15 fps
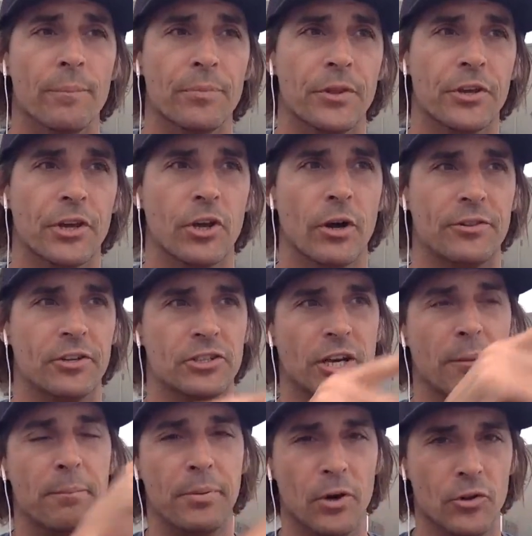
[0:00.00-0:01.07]
you could go out there and try to
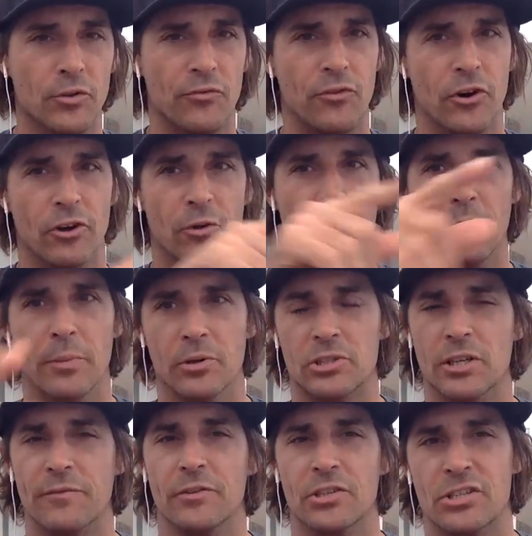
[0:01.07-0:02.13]
build a funnel, promote
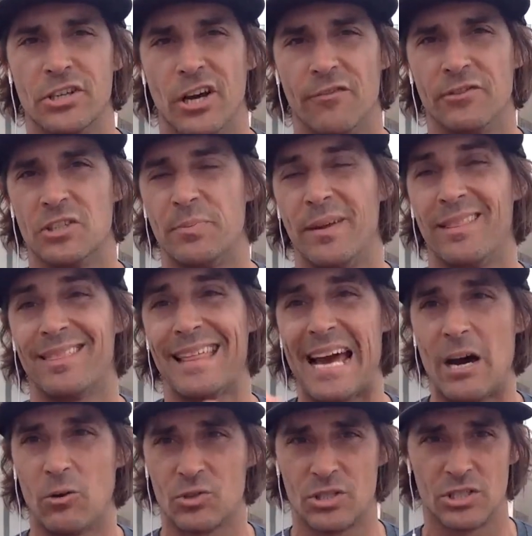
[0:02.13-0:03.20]
stuff yourself, and spend
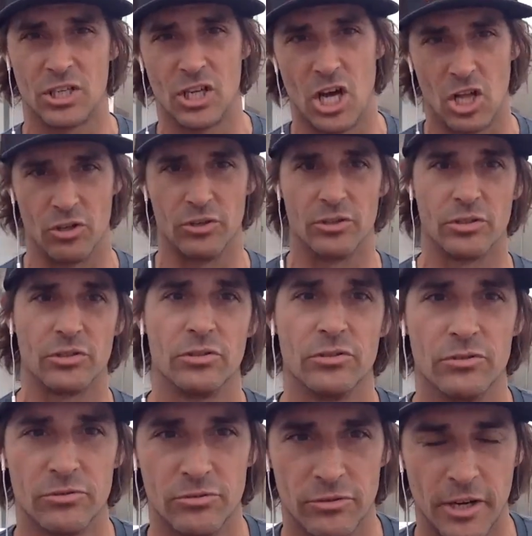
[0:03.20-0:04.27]
thousands of dollars,
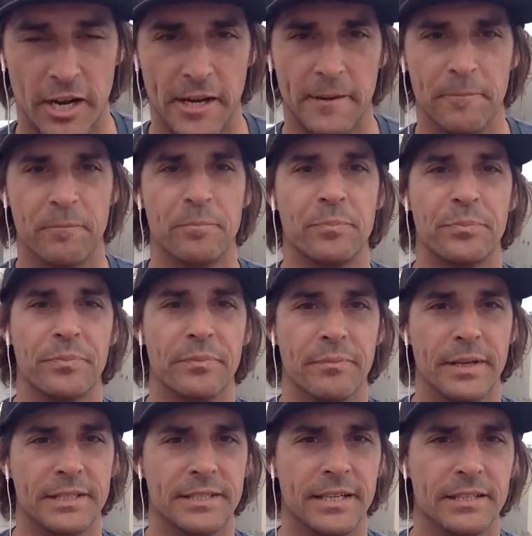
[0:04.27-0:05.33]
right?
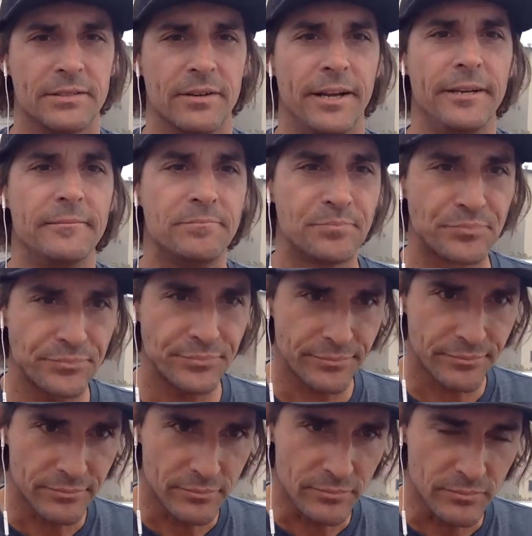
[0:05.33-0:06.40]
Makes sense, right?
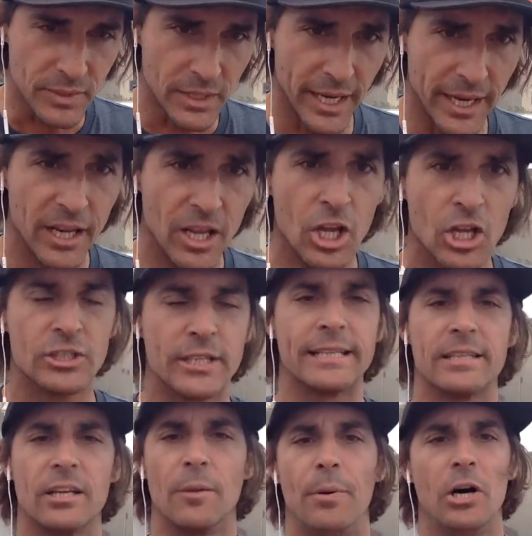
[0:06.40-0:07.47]
Okay, so guys,
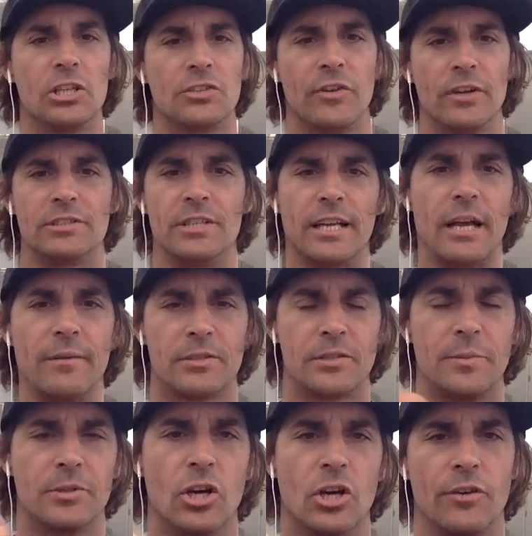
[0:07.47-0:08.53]
I'm gonna pause for a second. Obviously,
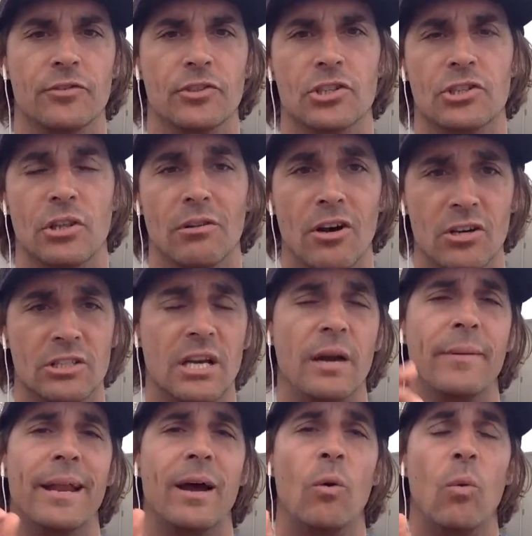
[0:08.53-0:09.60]
been talking for just a long time,
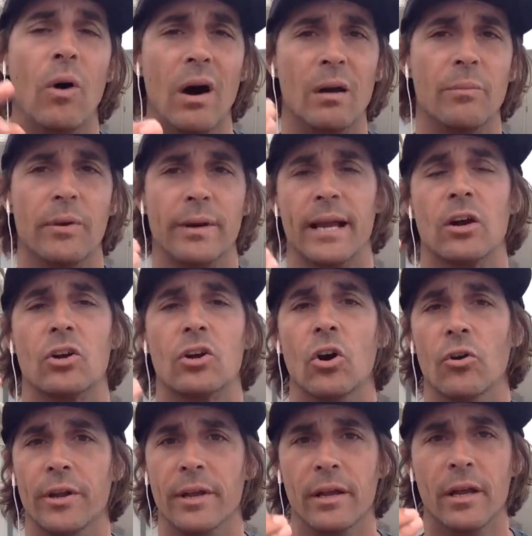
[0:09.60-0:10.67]
and I want to bring out
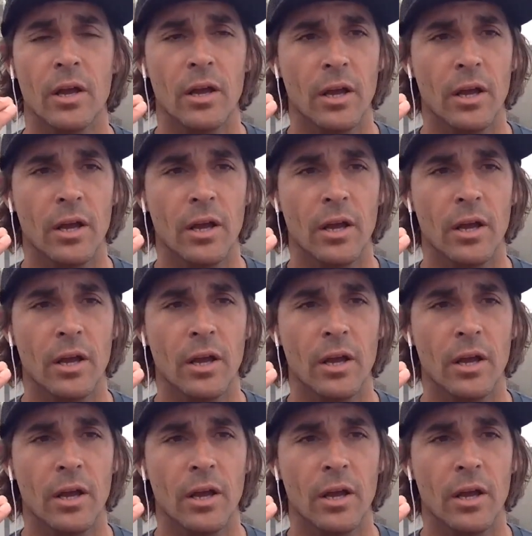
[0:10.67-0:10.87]
Cody.